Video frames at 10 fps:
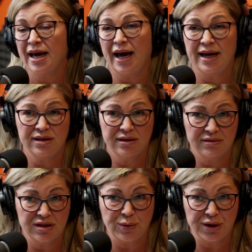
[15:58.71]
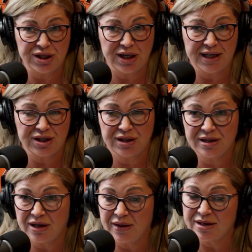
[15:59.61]
and depreciation,
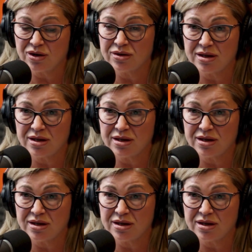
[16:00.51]
so there's got